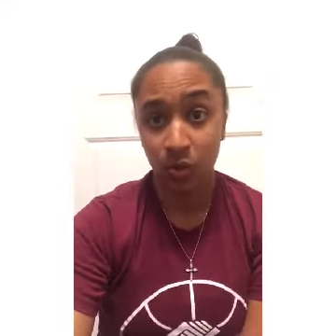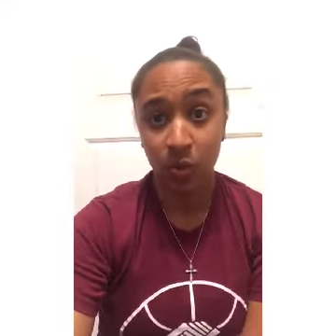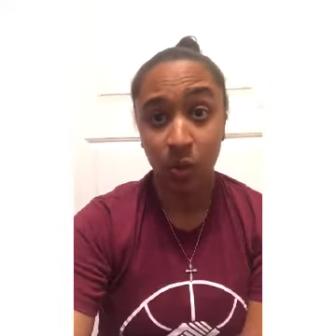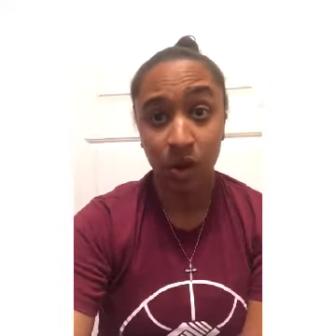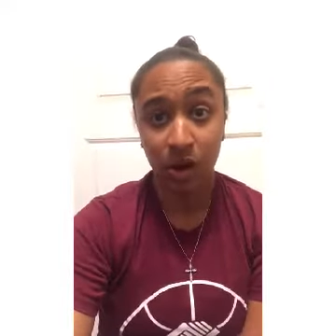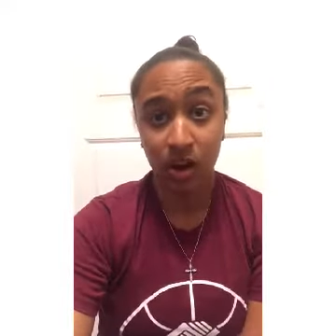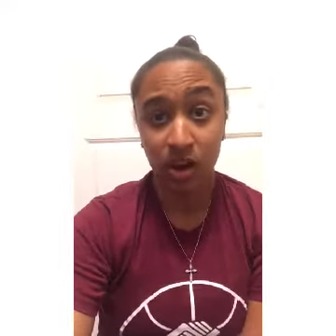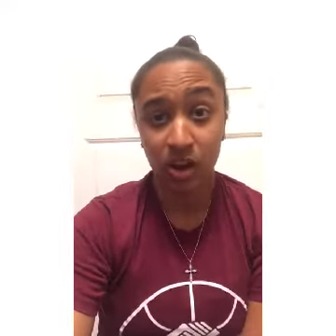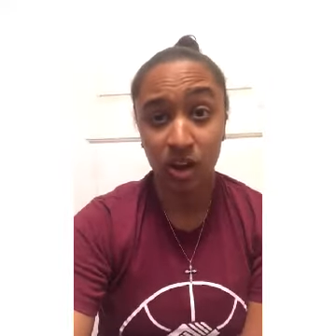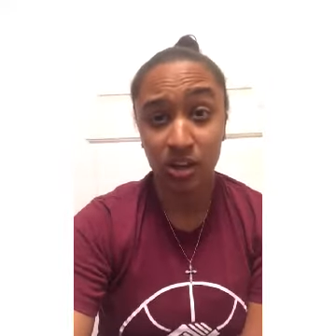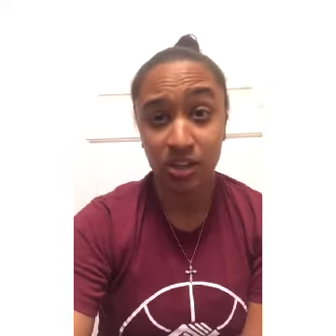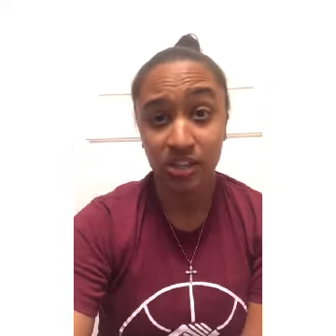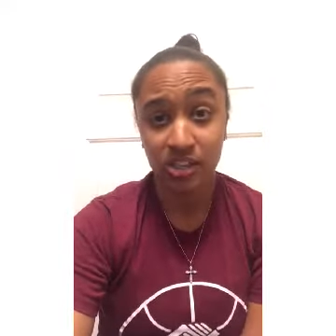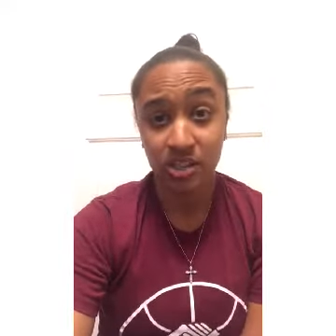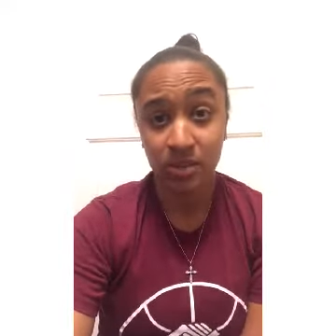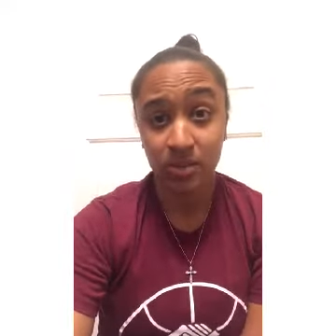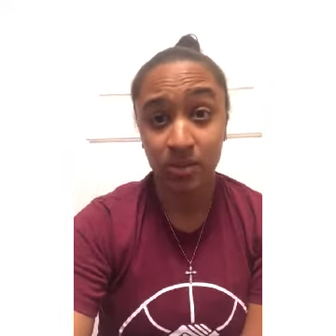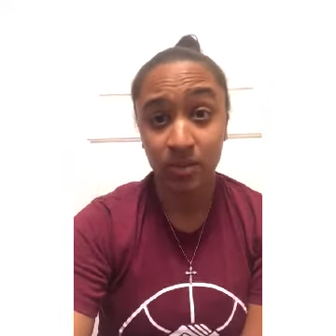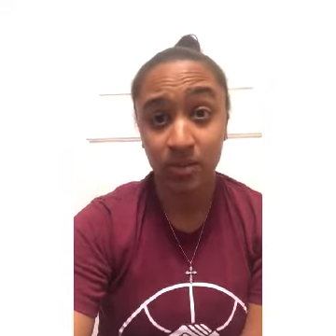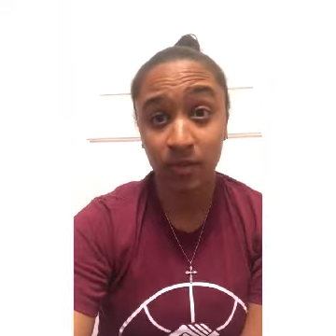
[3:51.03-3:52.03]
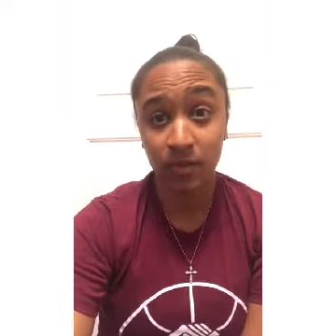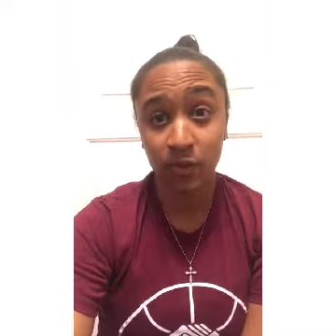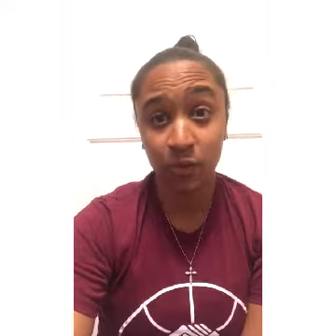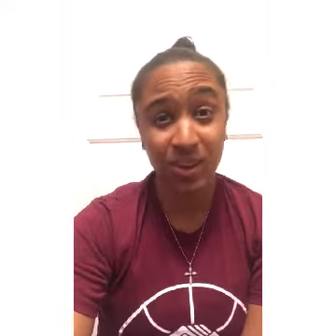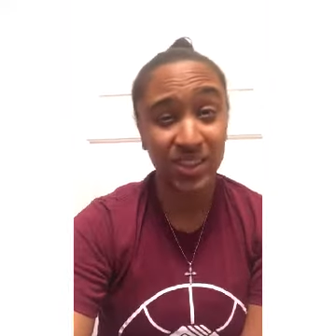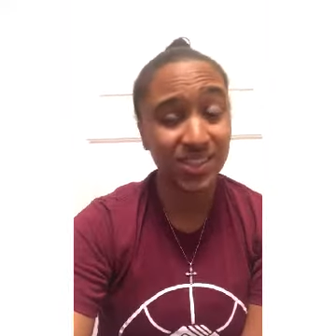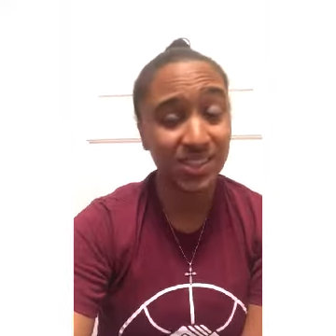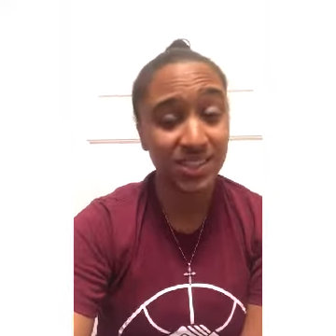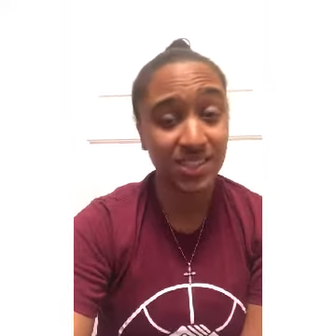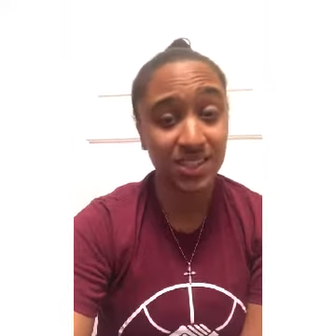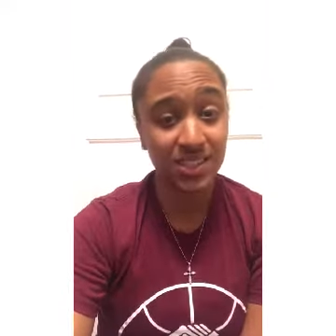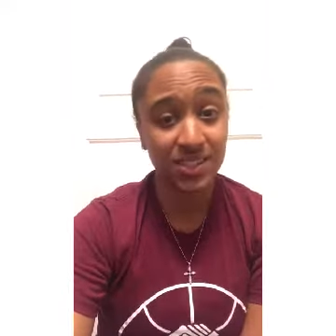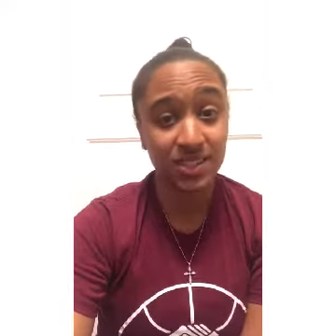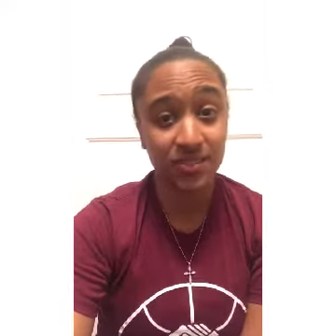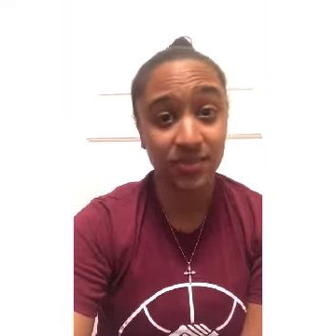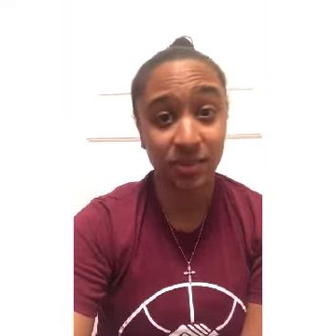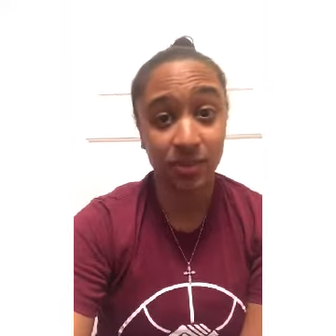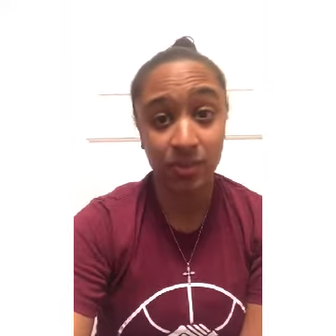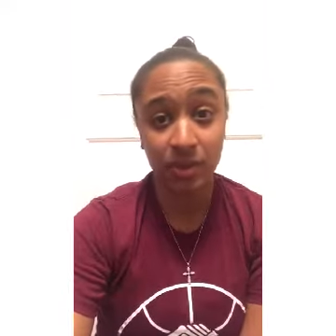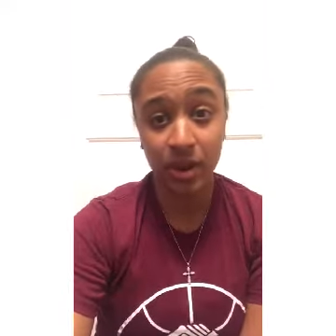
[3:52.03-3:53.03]
What are some
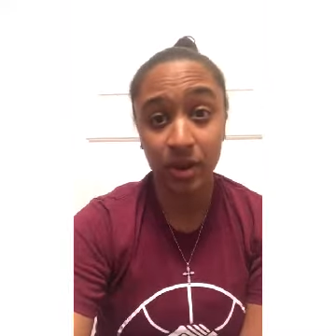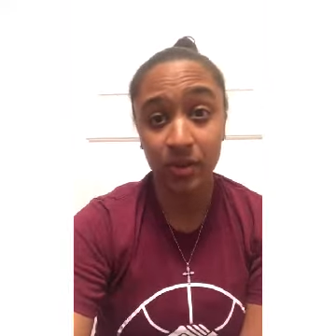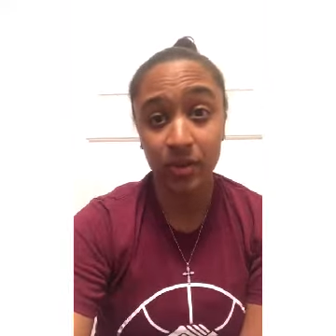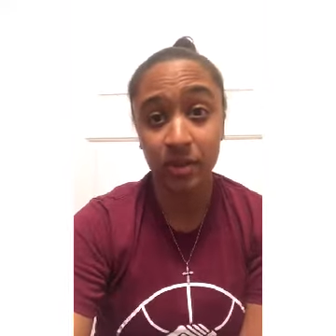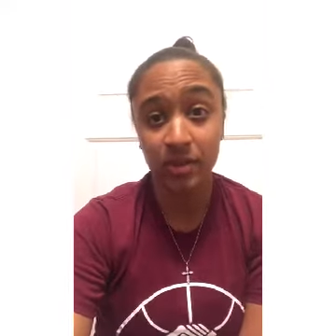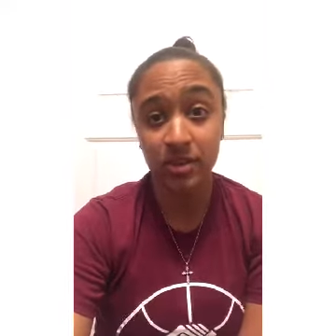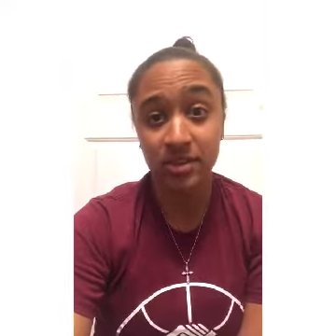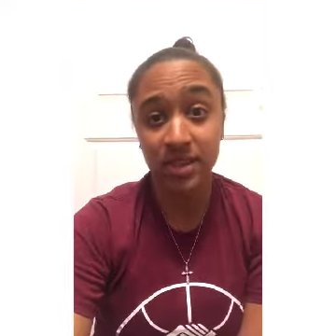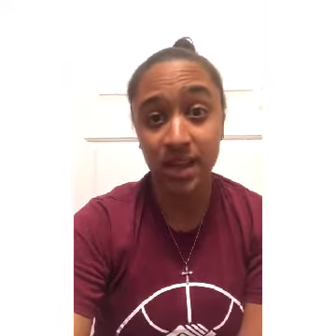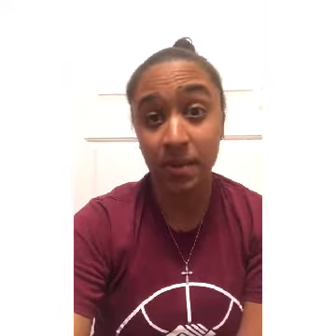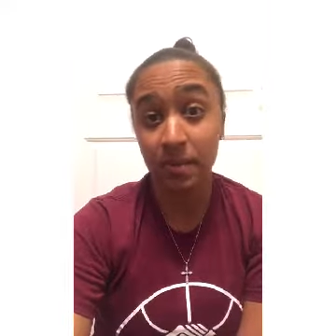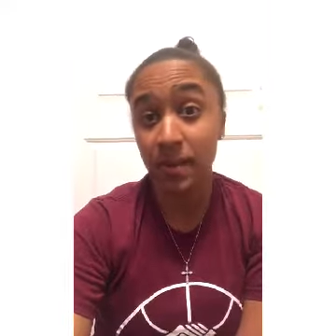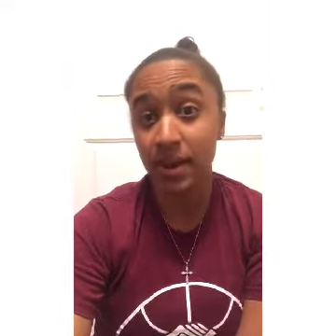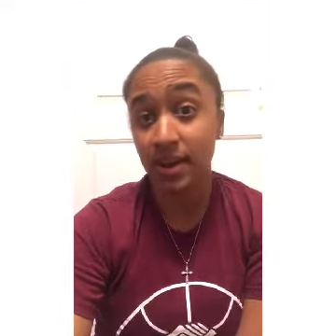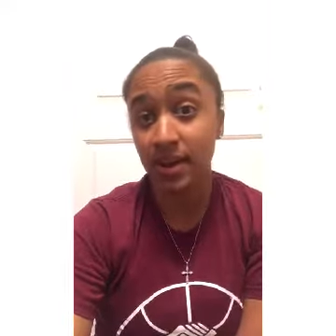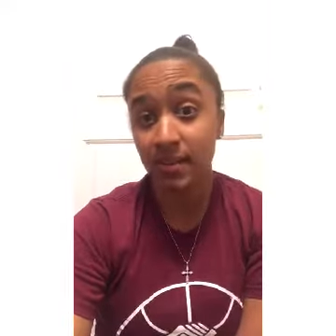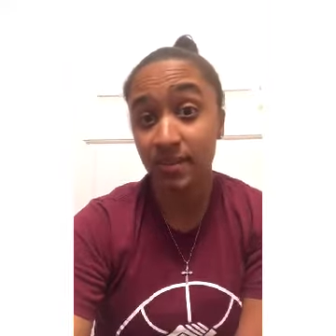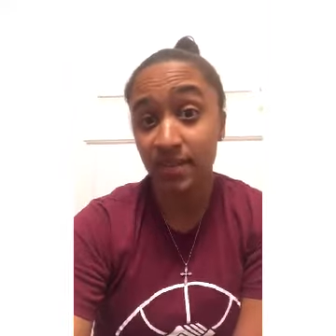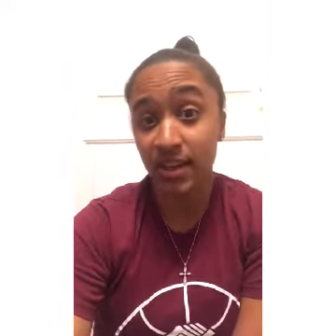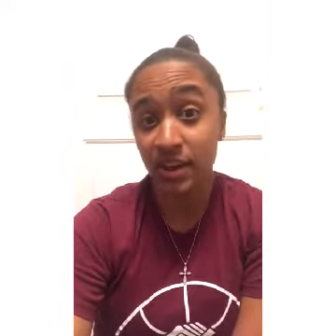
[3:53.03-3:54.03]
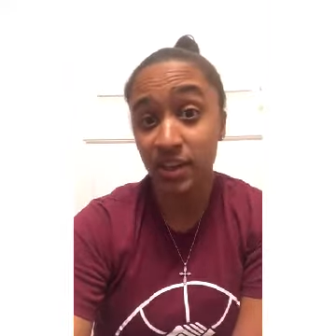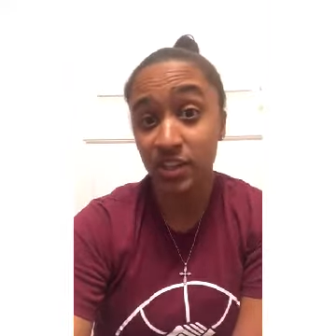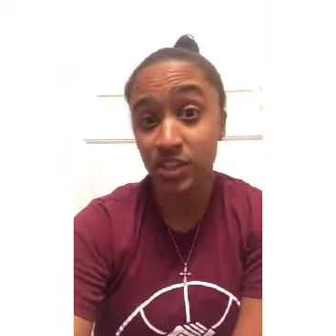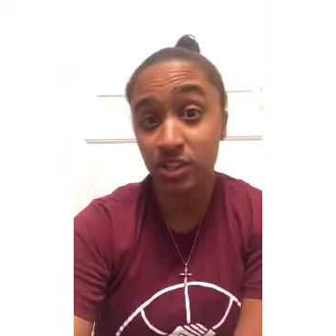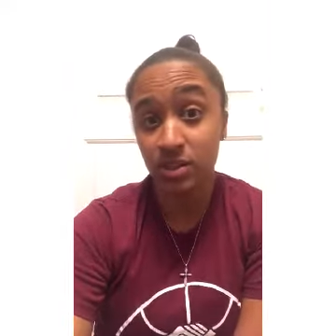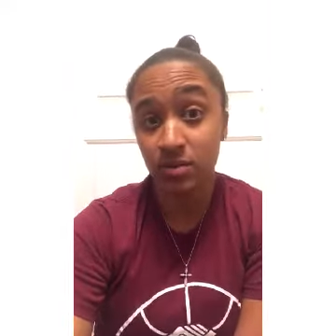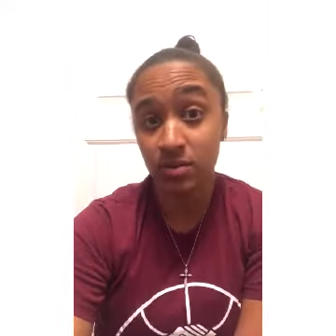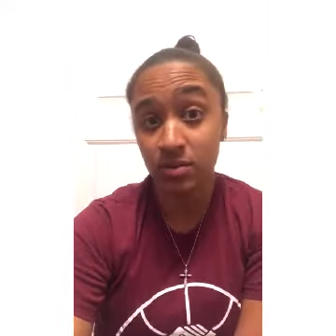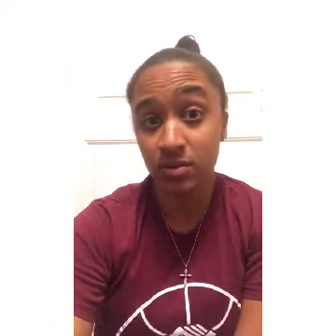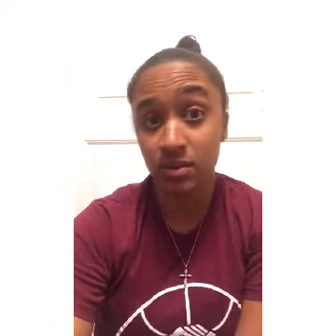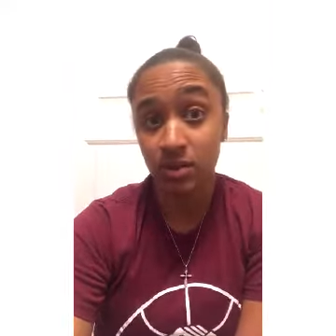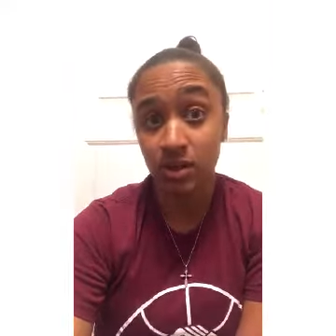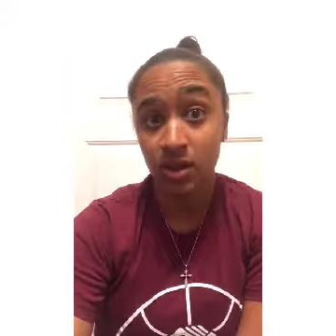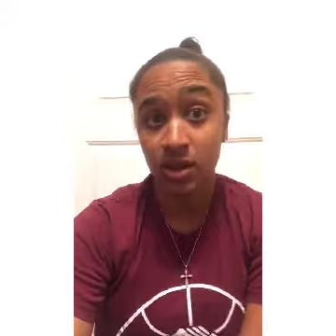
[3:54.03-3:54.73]
voices from others that might affect you?